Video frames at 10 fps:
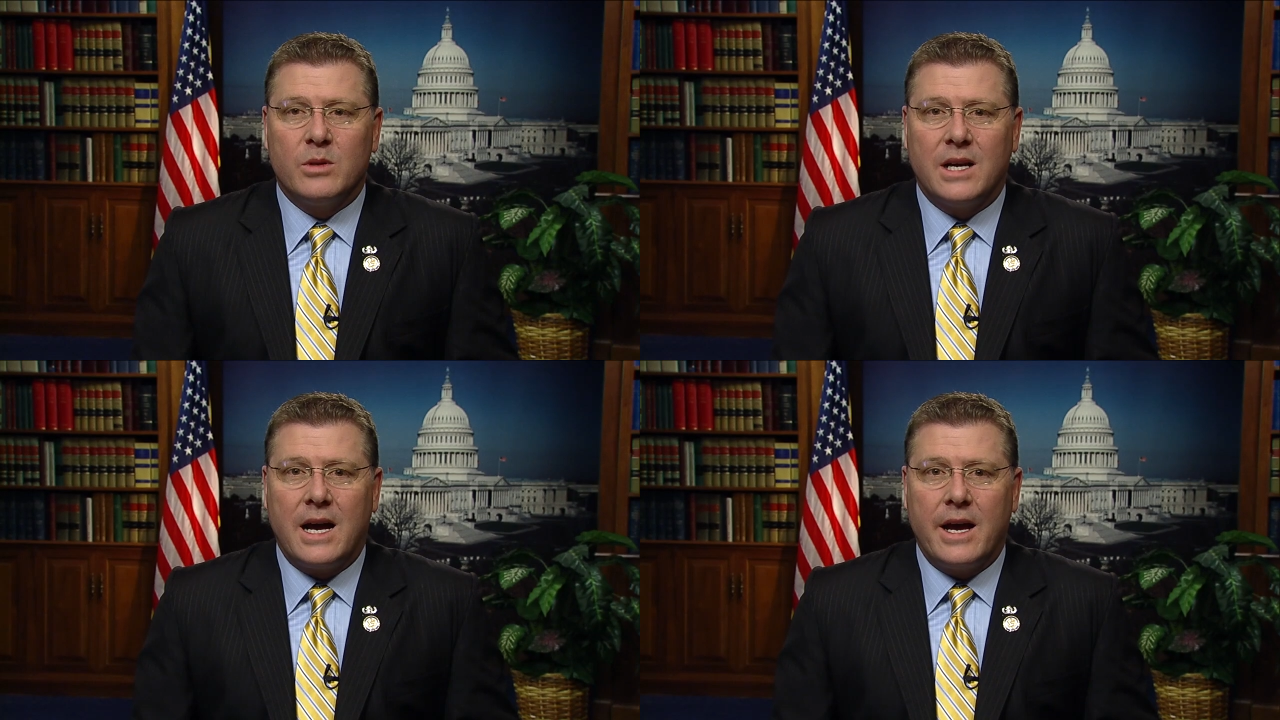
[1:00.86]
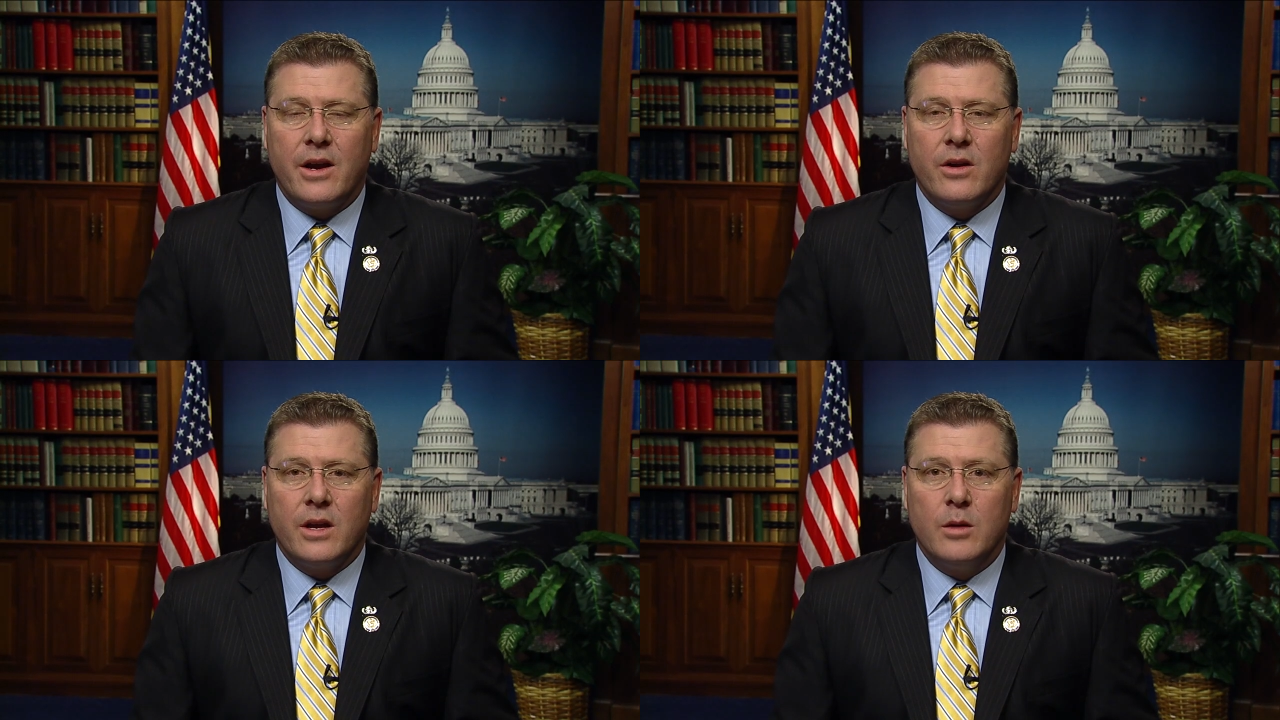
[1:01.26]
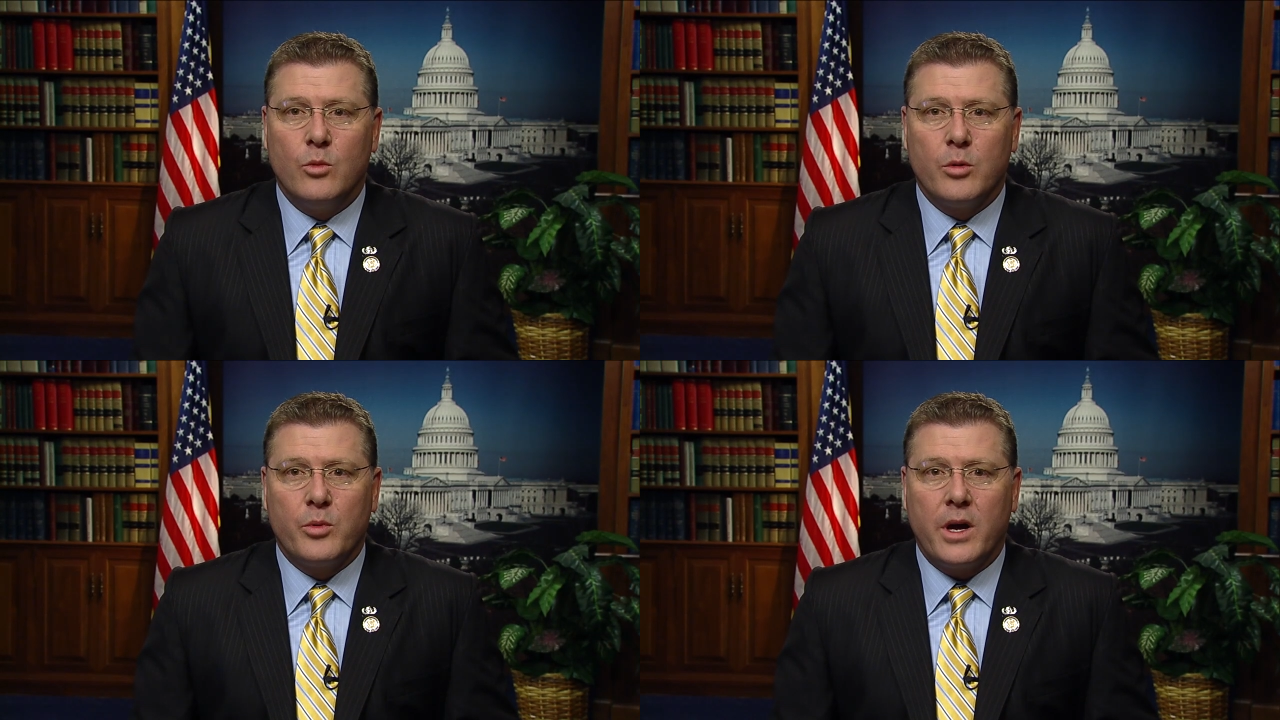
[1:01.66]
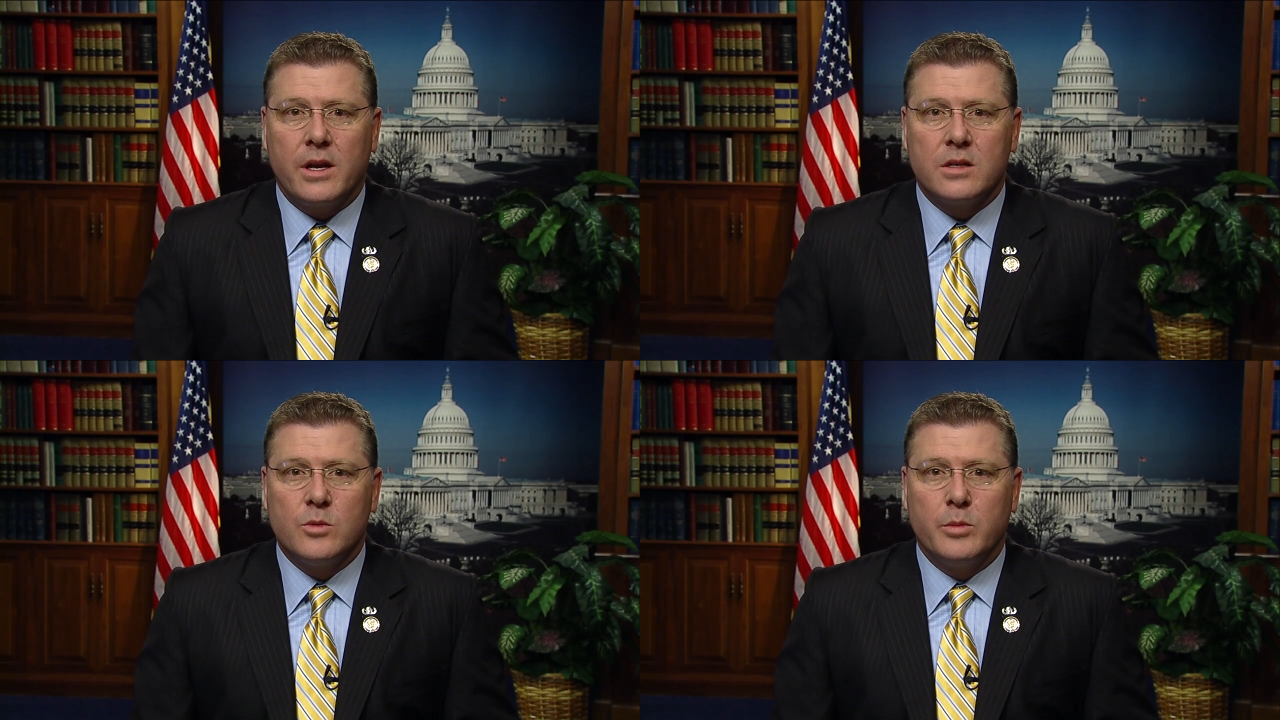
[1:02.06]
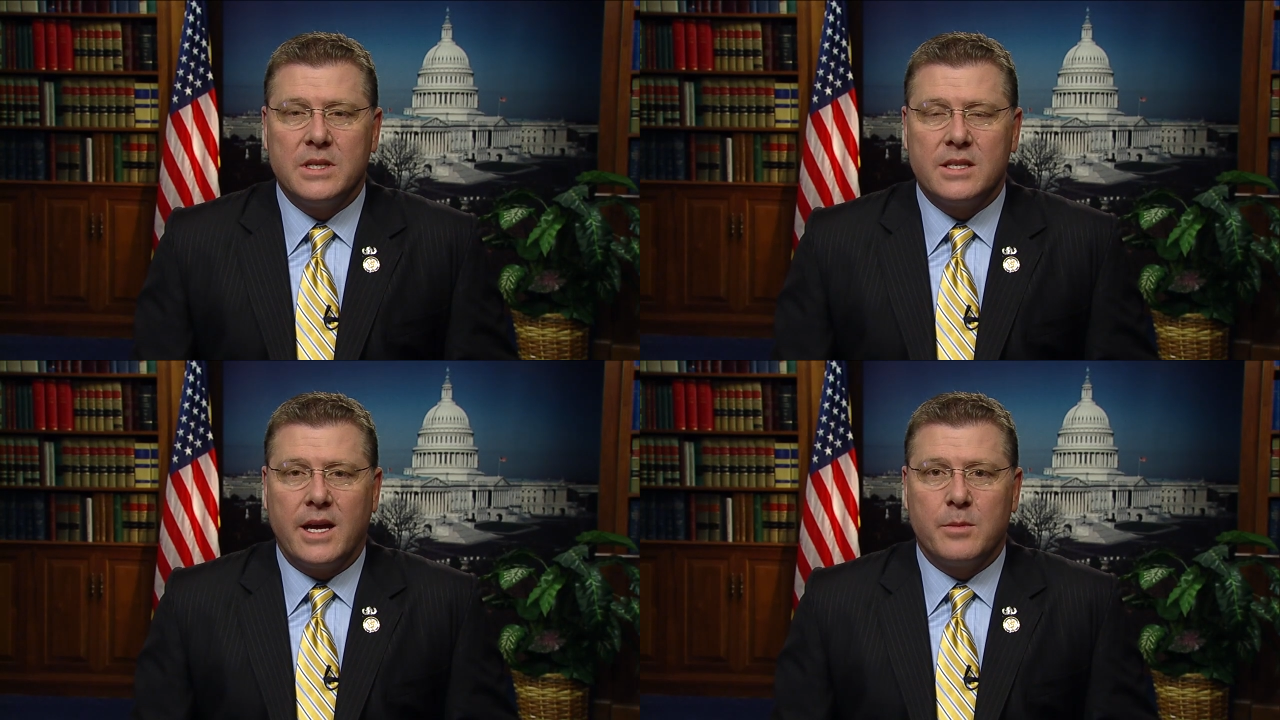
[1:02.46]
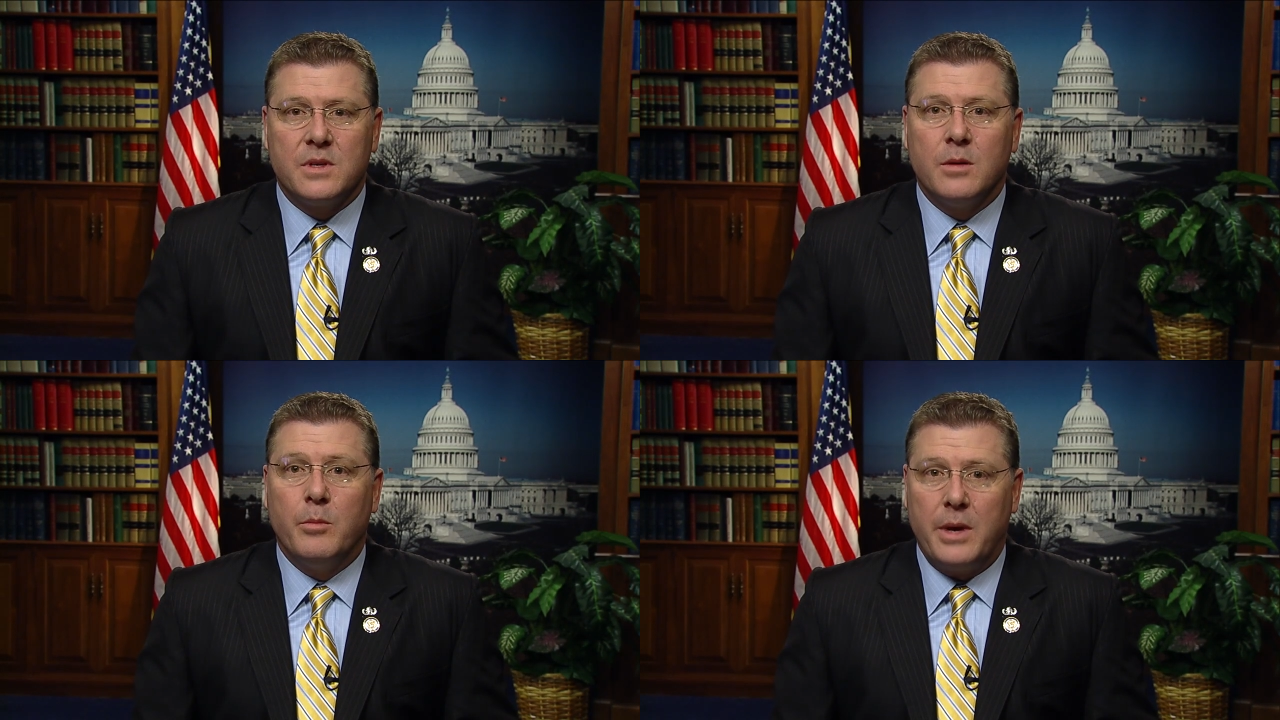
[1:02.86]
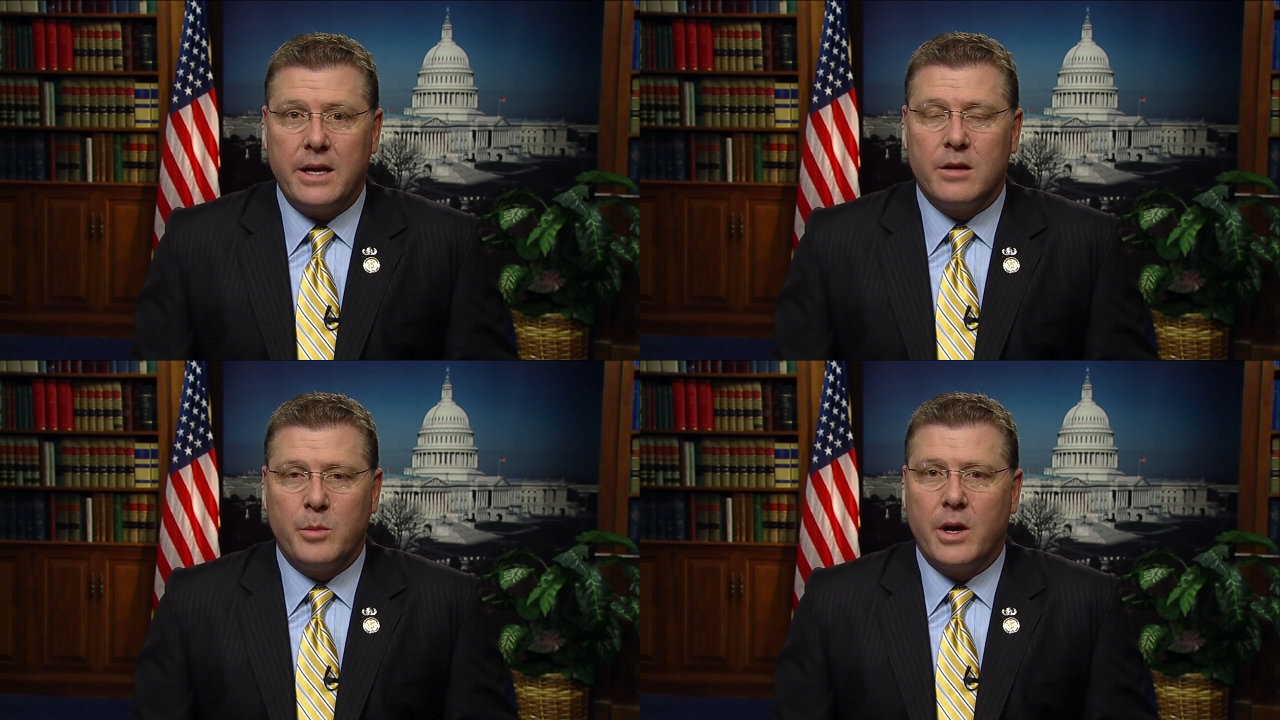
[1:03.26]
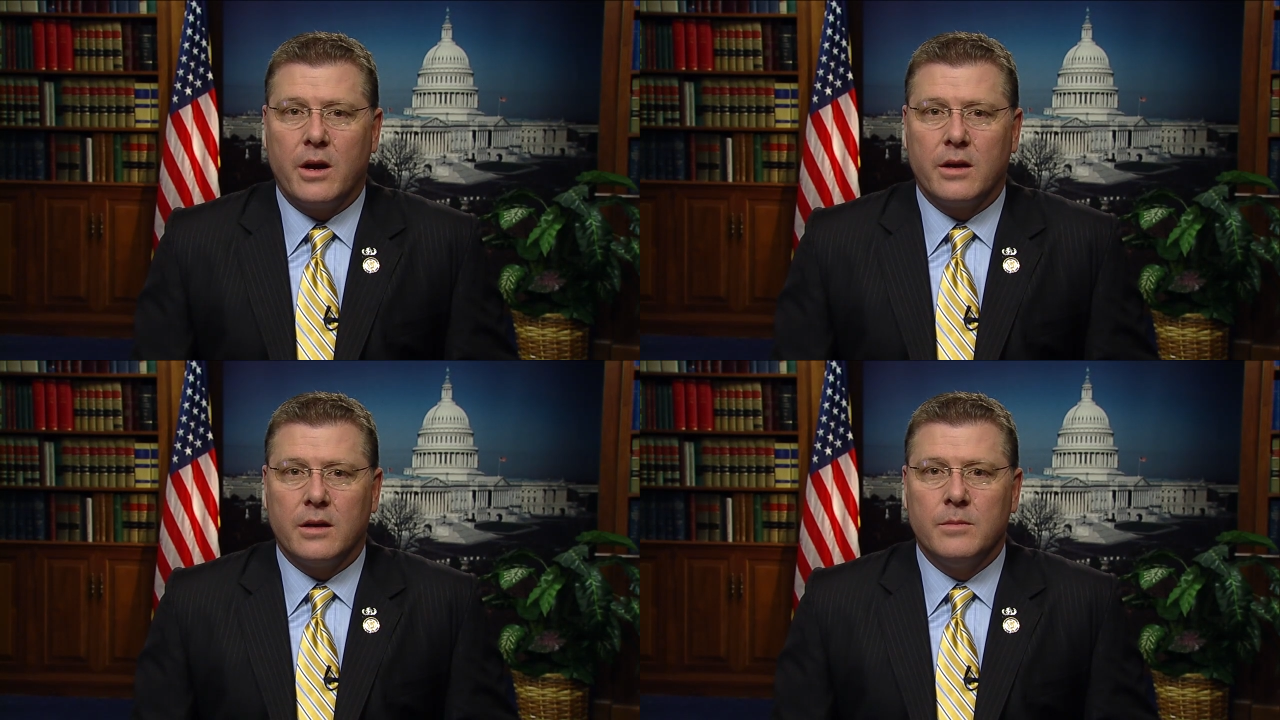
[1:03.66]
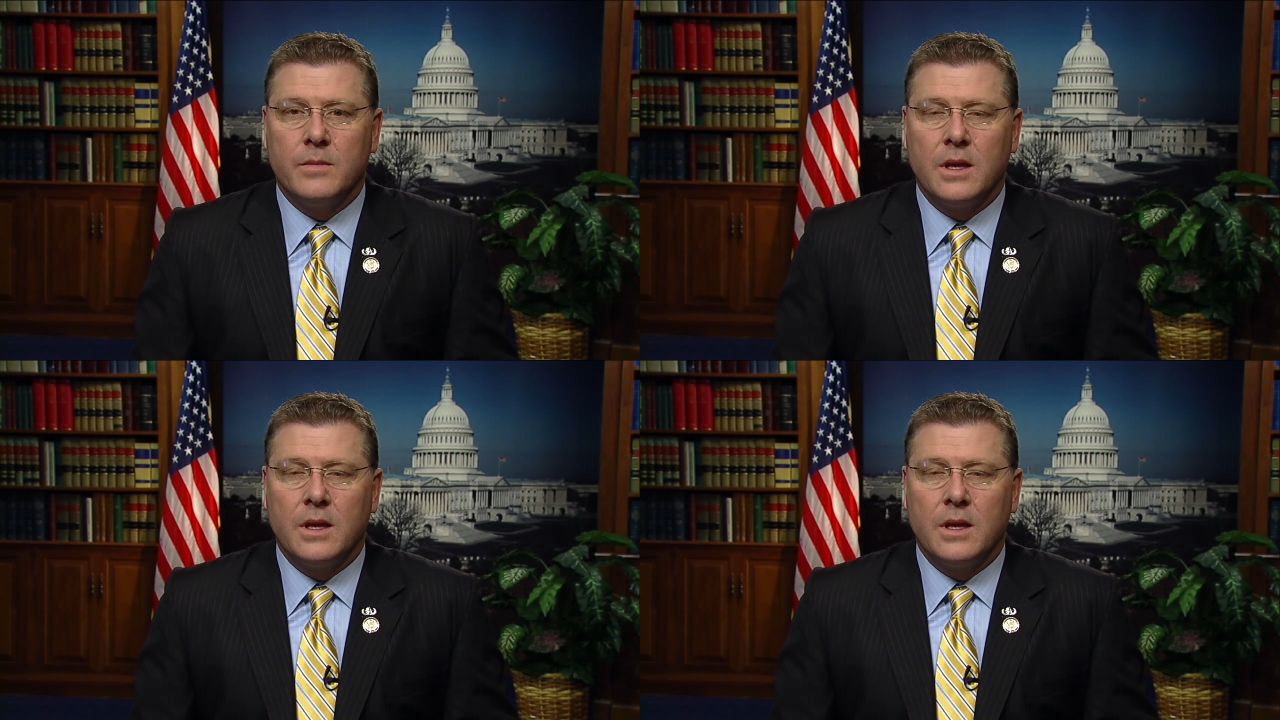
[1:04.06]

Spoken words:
to hire and more products will be stamped Made in America.